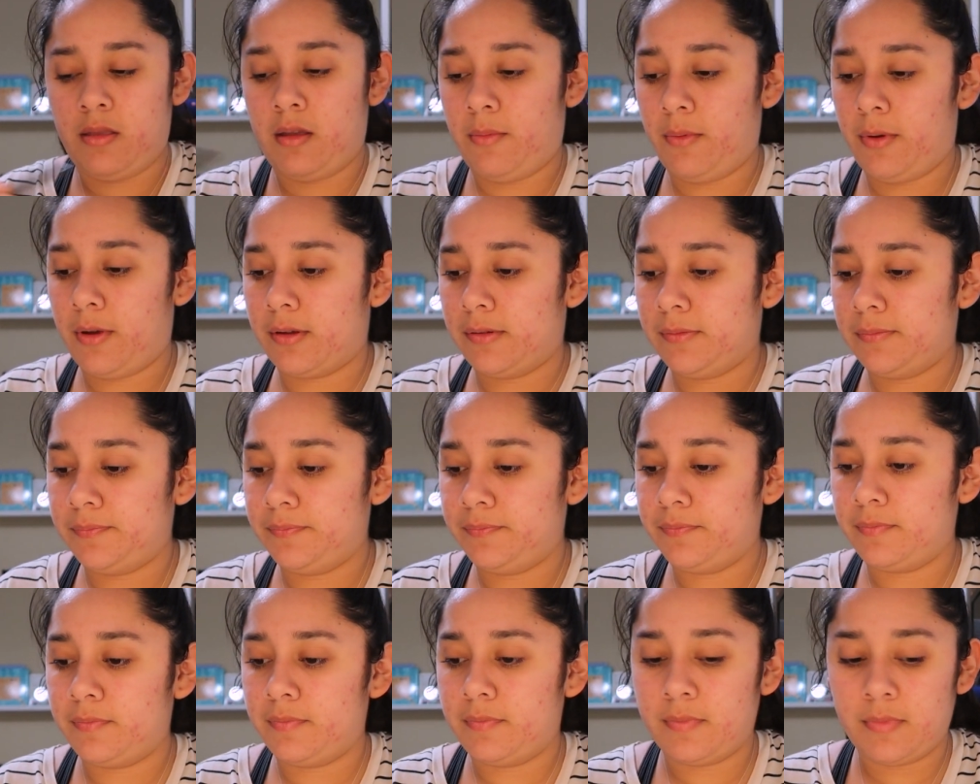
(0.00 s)
There we go.
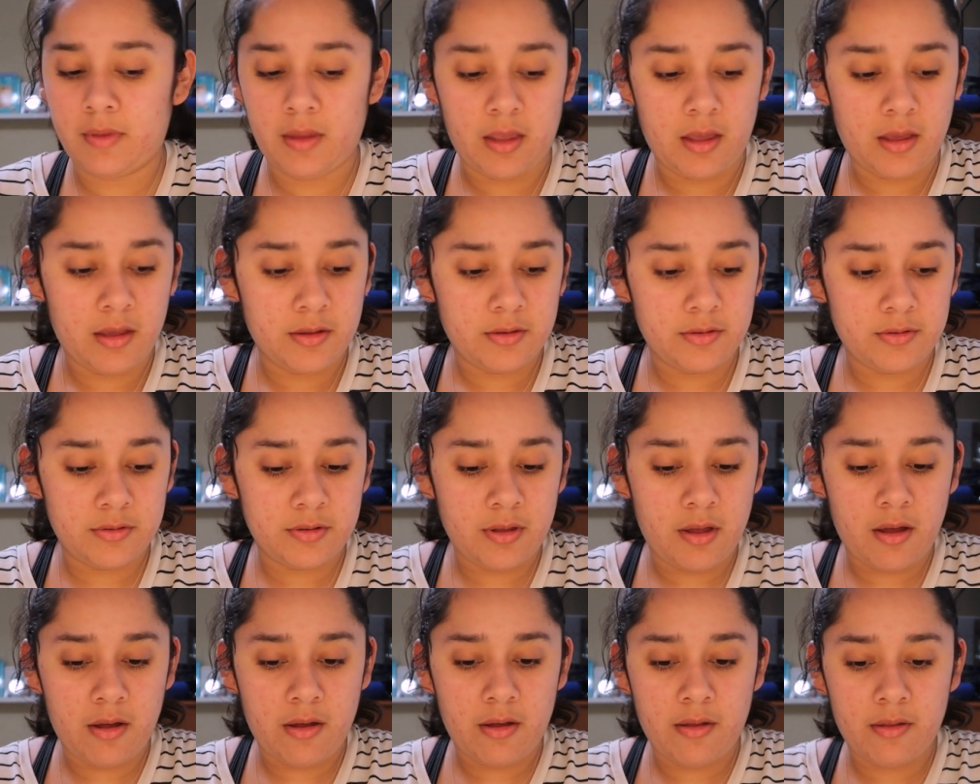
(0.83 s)

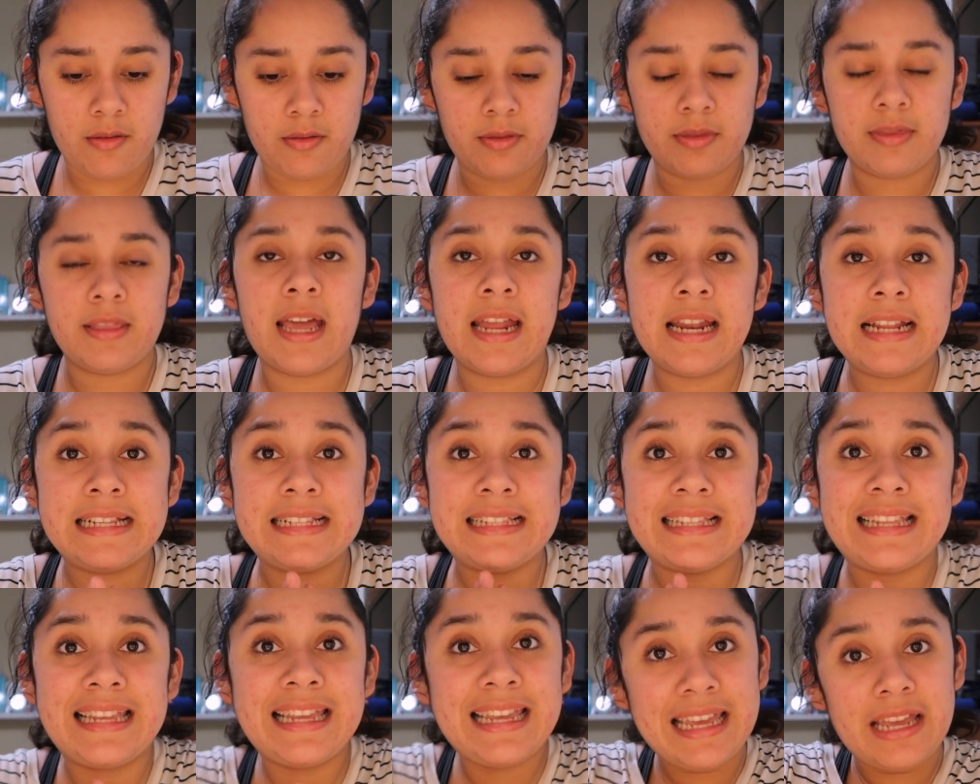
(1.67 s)
So that
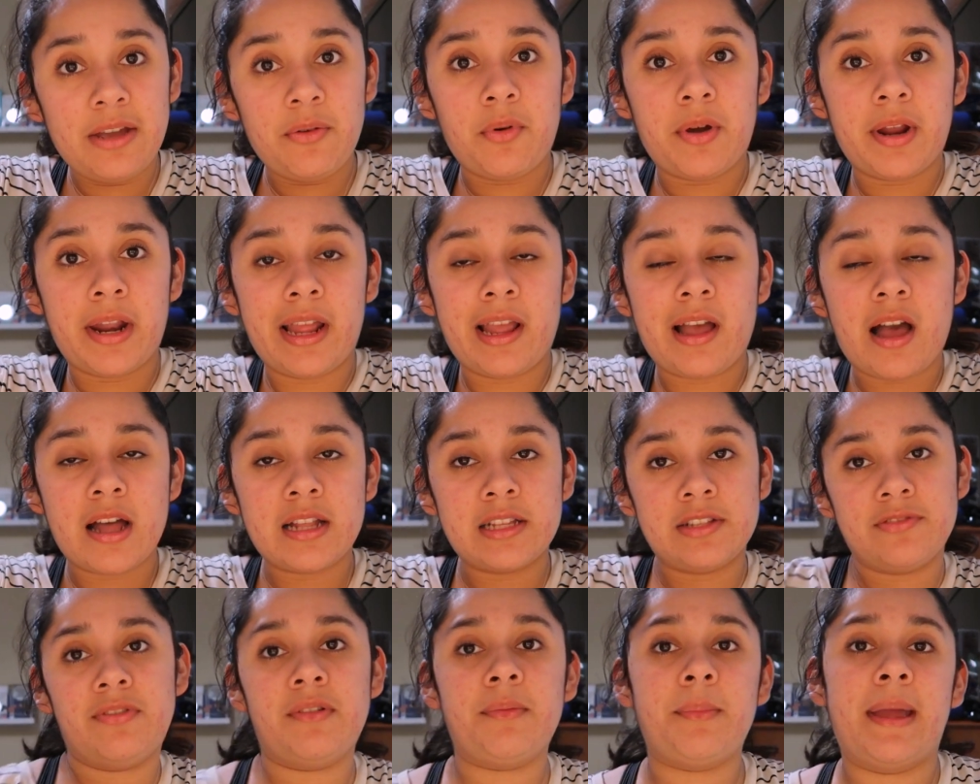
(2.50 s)
is it what I
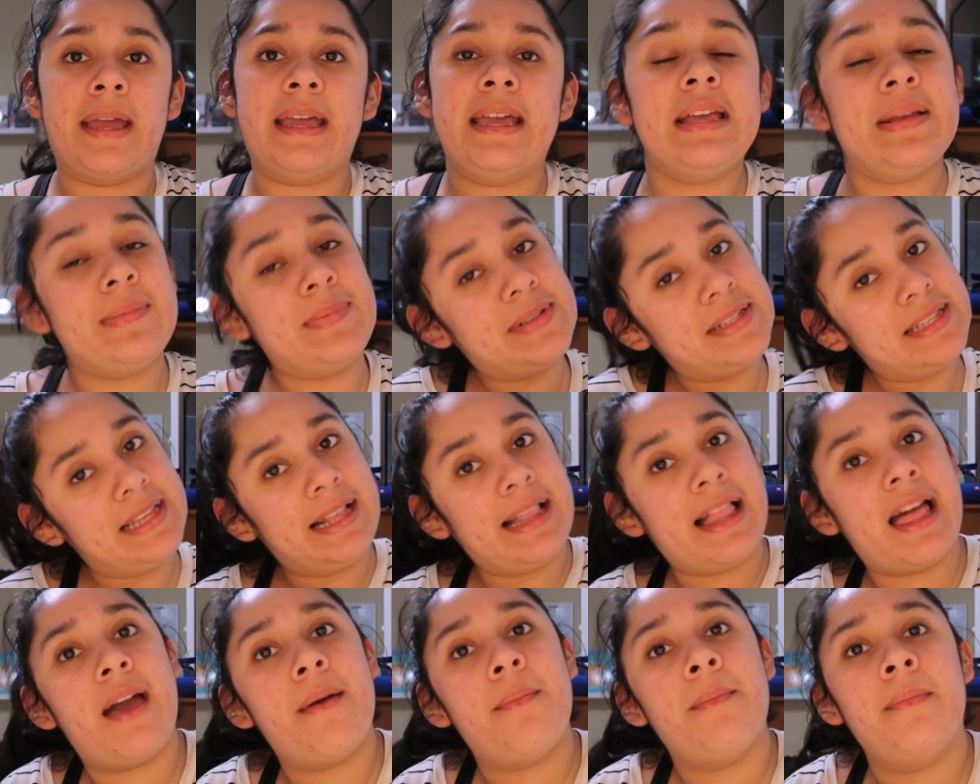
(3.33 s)
got for my Ipsy
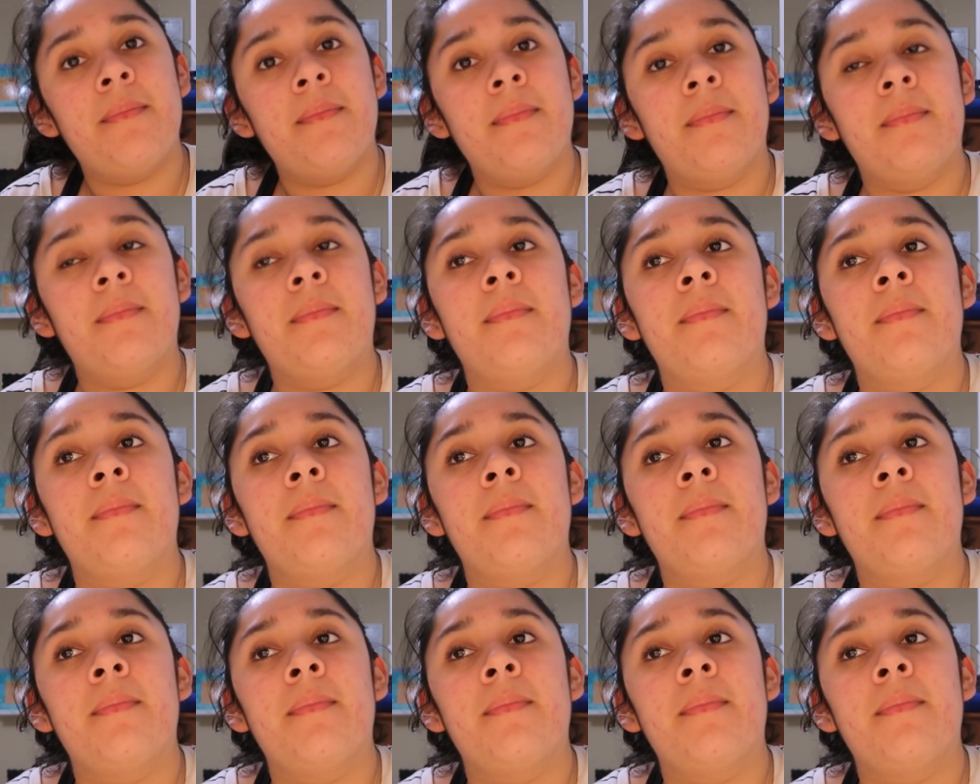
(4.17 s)
Glam,